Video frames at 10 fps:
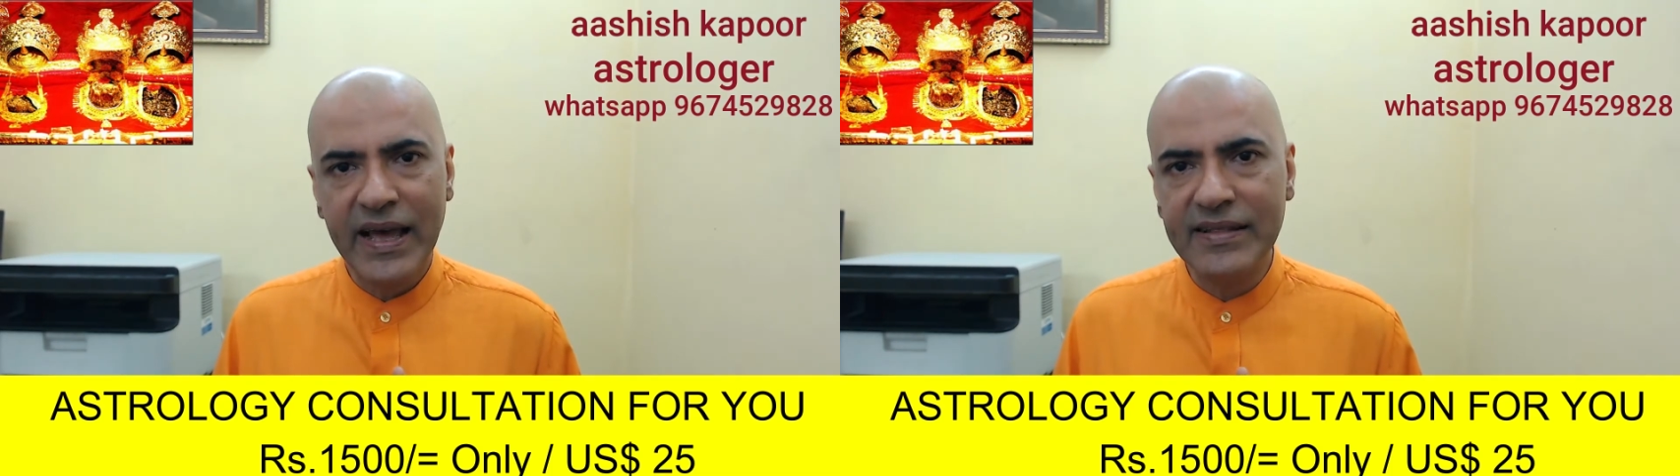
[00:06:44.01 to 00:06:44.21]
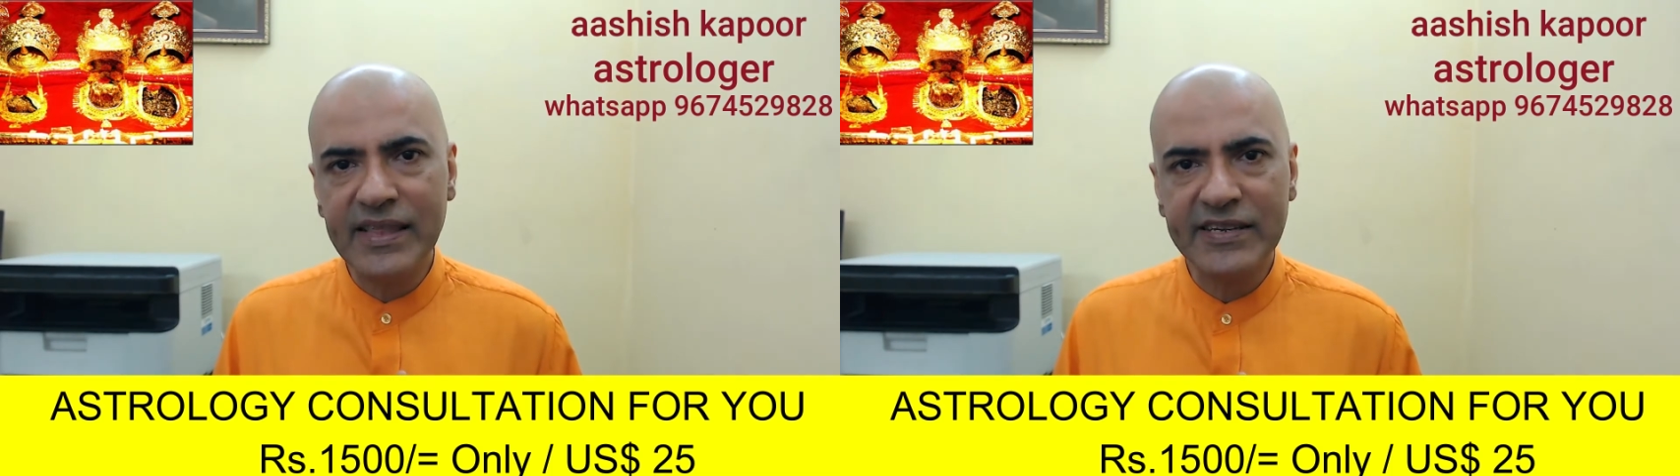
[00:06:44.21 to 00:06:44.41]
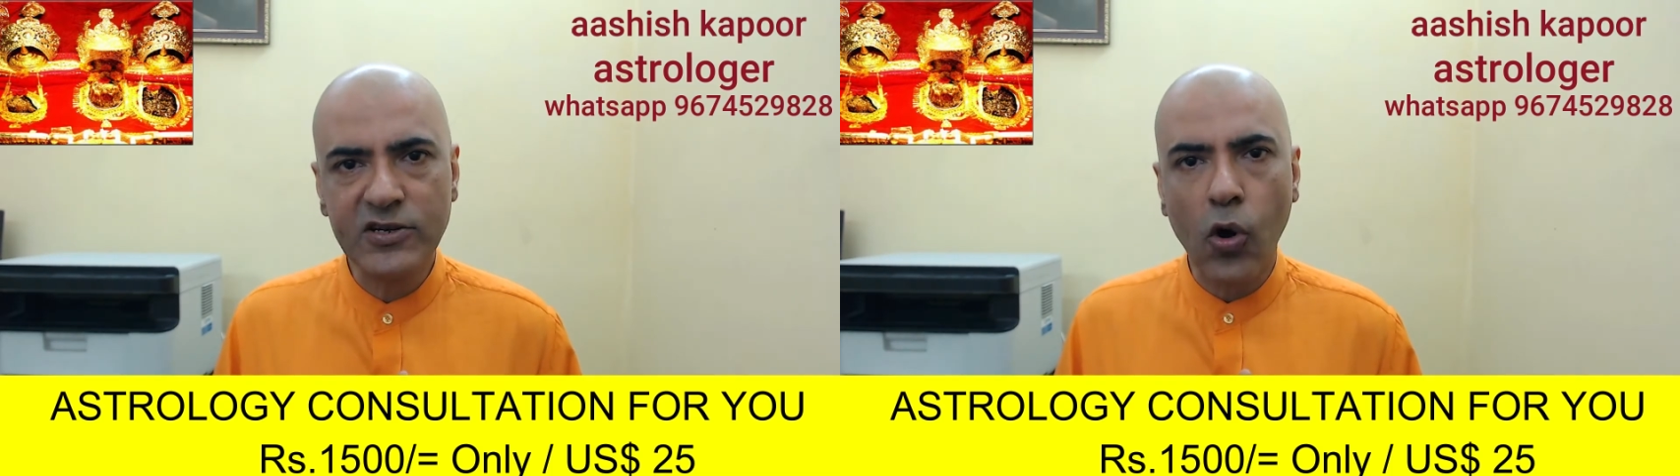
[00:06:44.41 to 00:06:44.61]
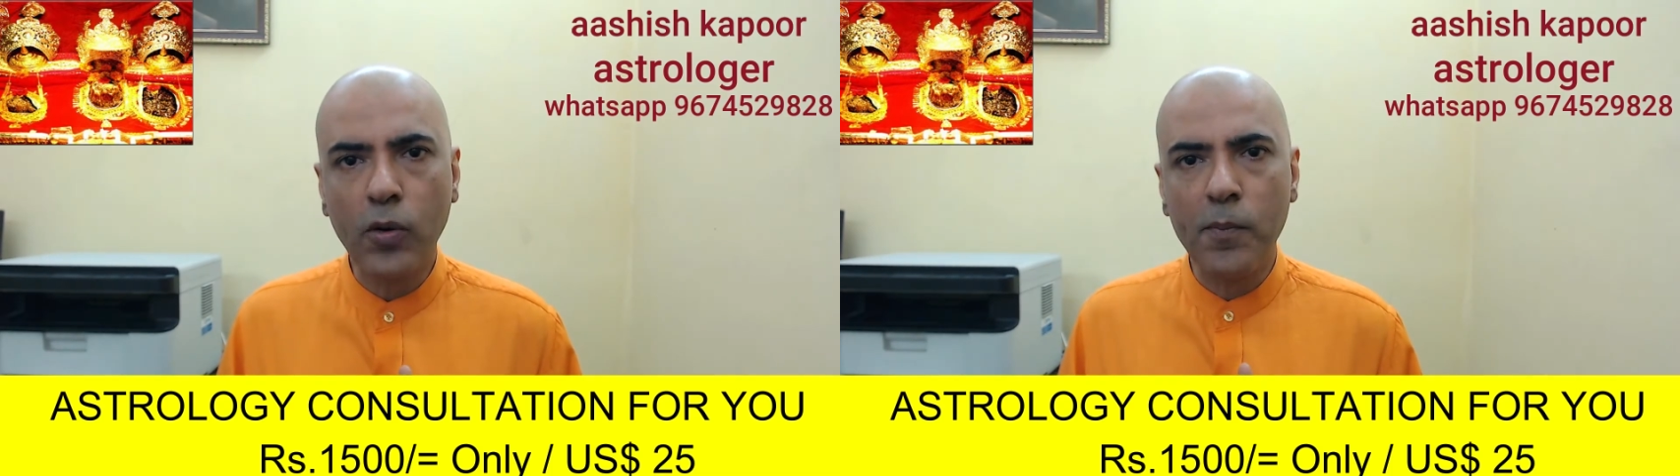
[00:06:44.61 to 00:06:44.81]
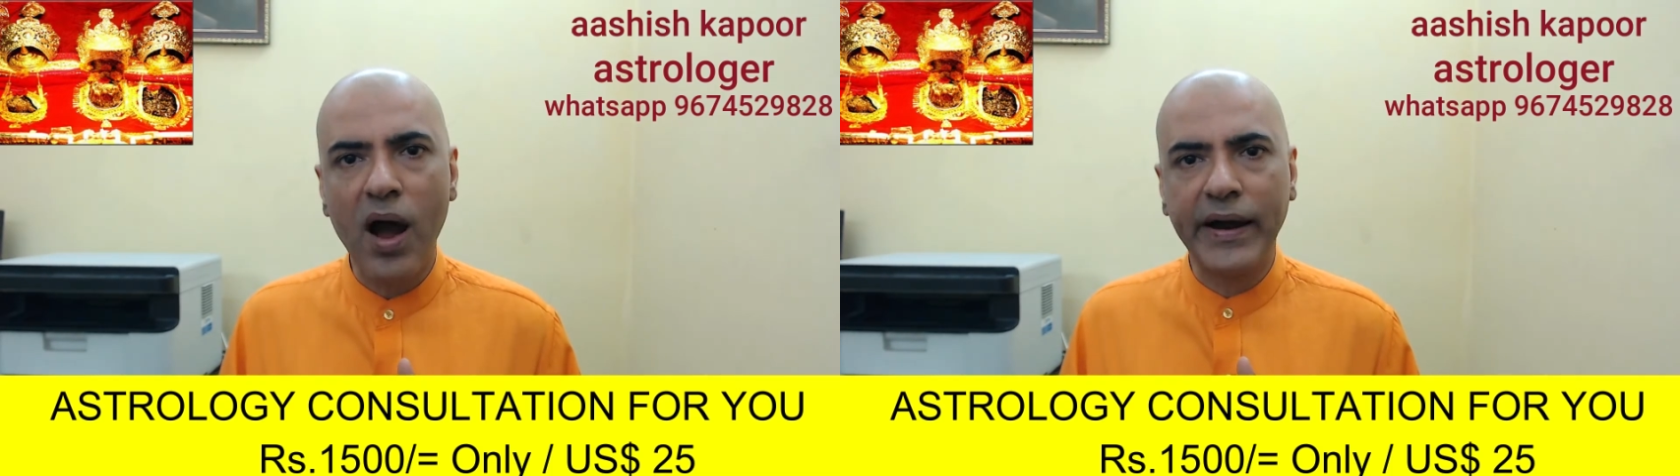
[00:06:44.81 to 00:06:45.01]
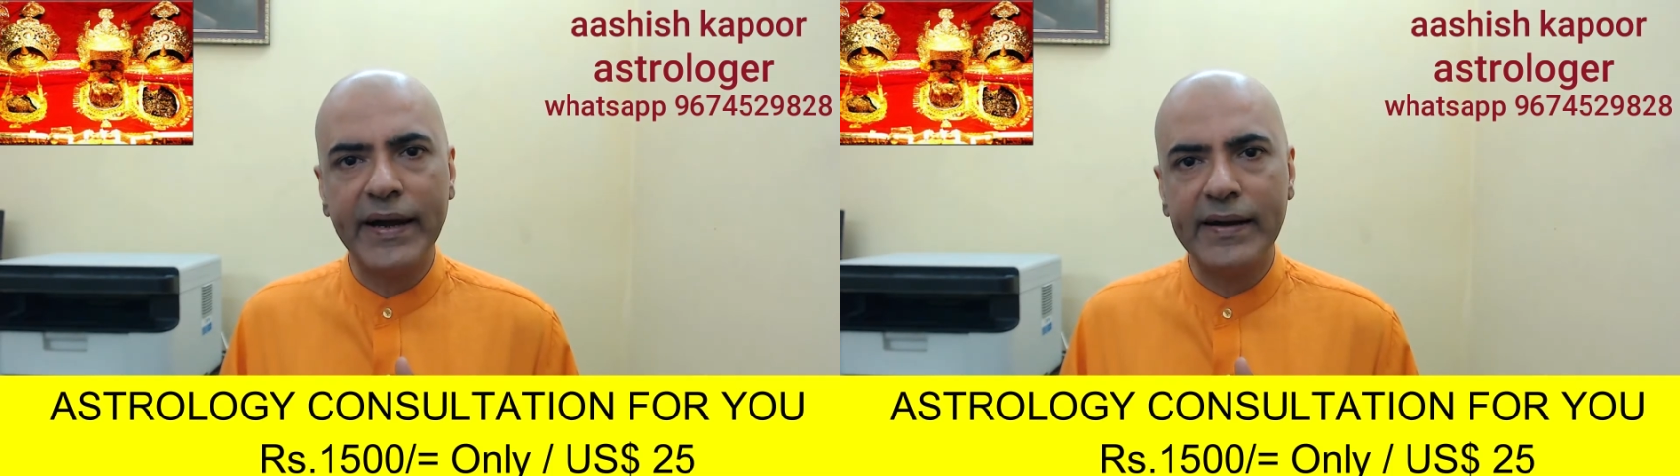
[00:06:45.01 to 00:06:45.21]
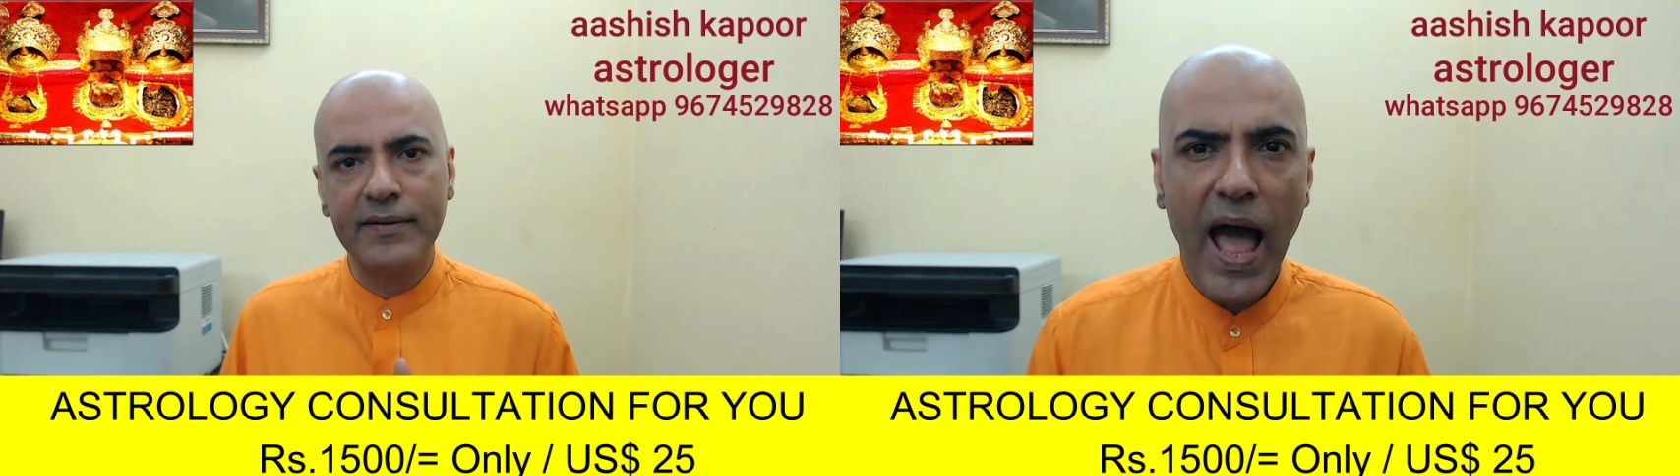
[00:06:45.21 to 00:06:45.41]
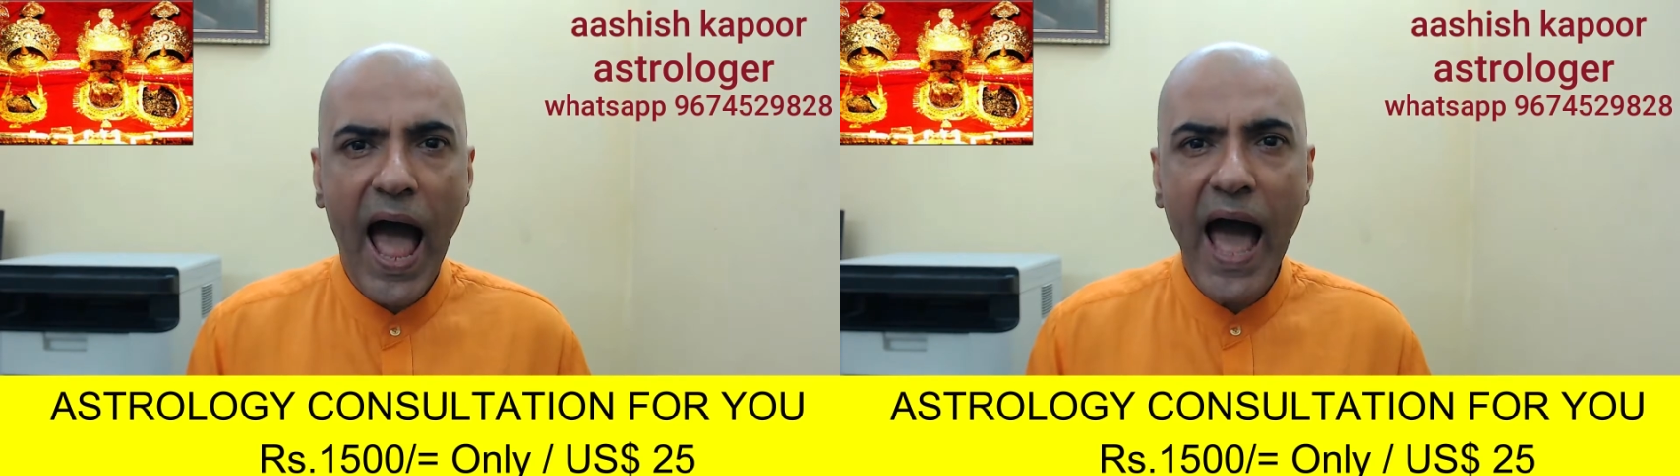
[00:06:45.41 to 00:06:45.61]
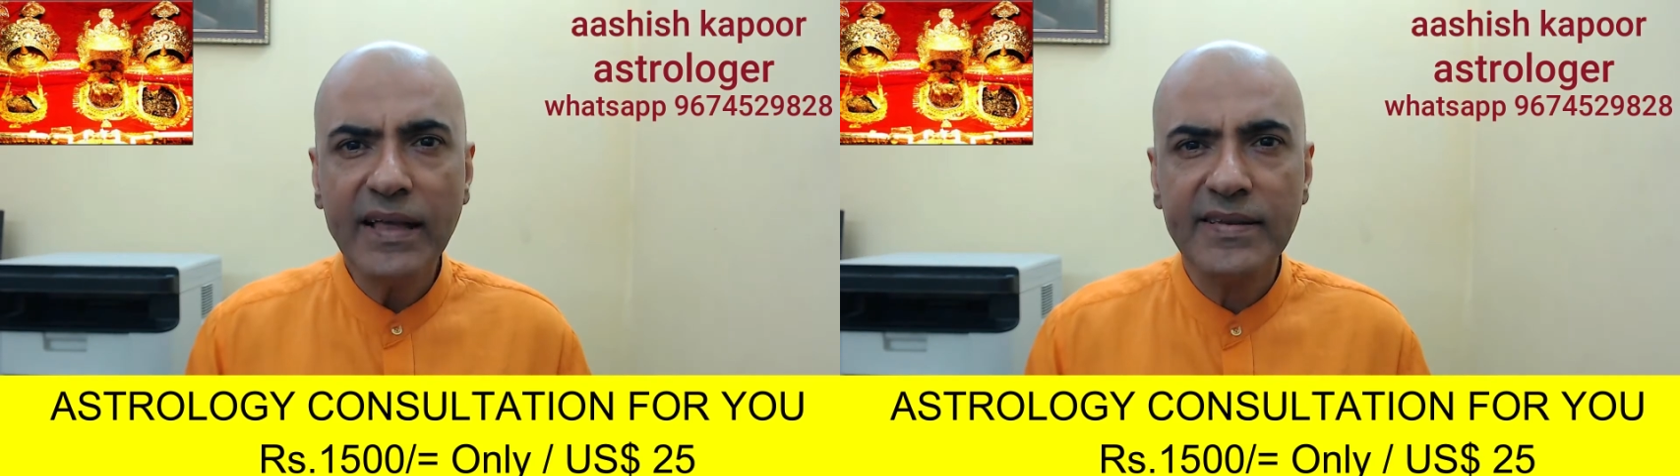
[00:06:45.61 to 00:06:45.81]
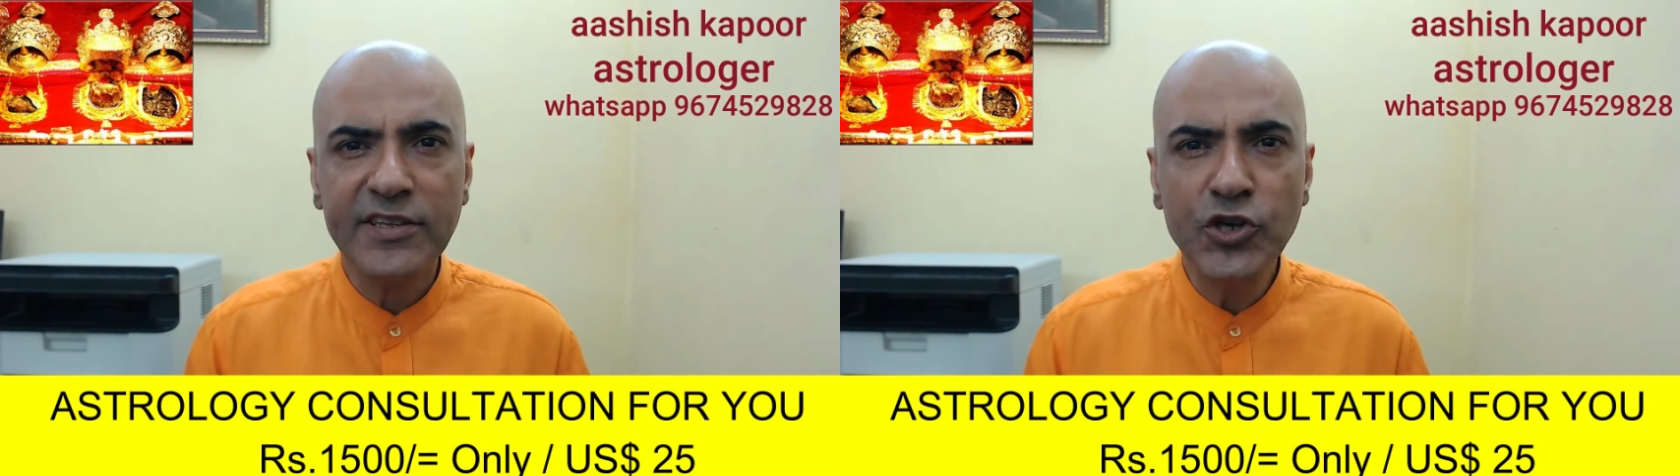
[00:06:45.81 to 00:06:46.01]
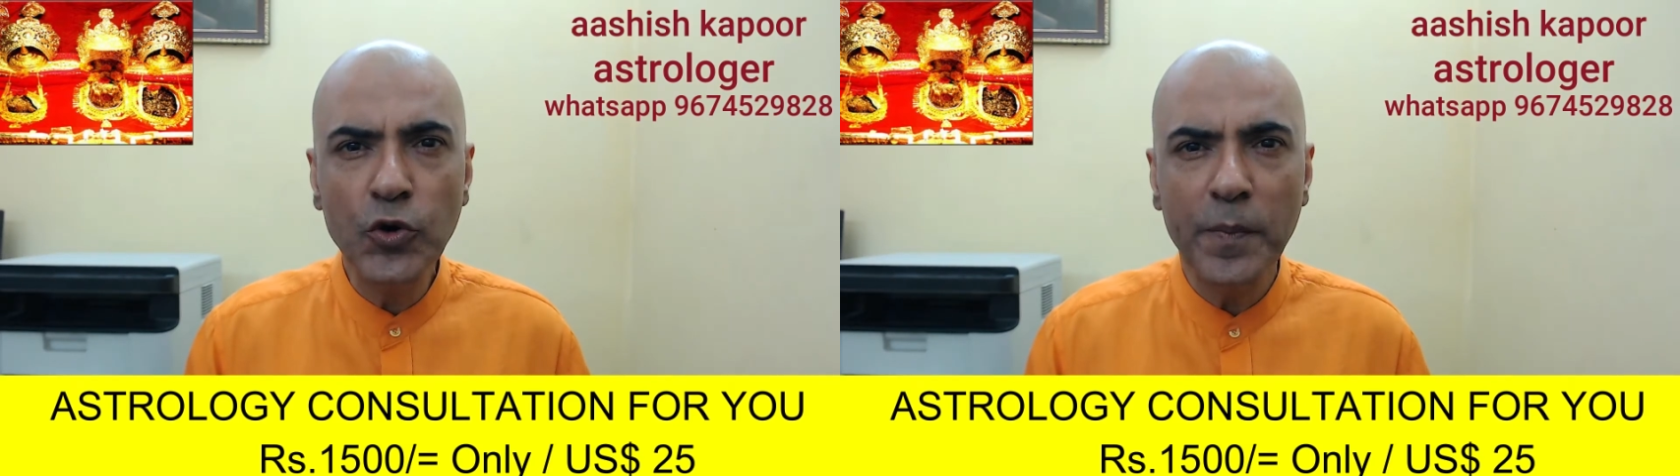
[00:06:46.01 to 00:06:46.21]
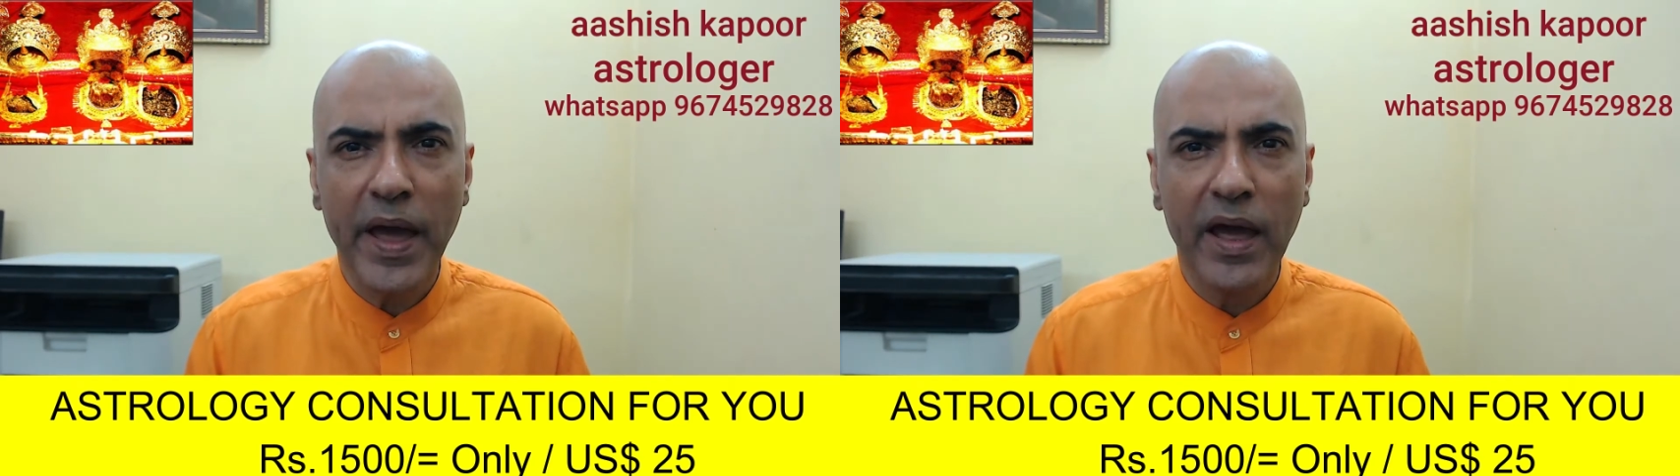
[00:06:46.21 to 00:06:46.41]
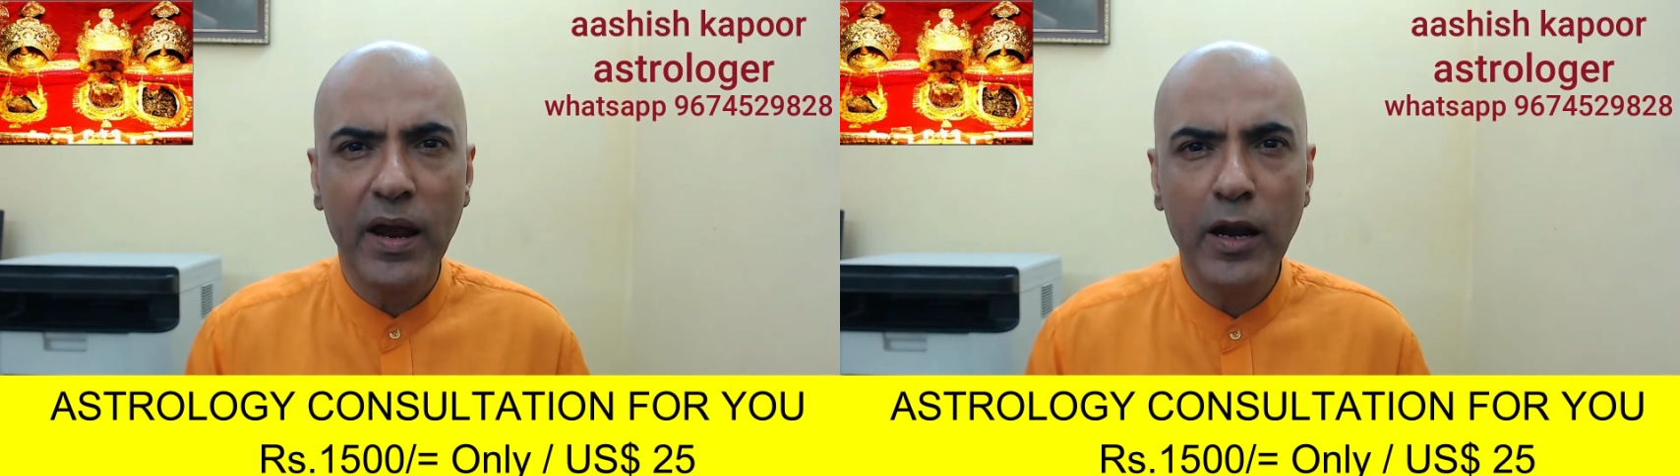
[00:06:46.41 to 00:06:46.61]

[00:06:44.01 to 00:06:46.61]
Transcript: in the stock market as you may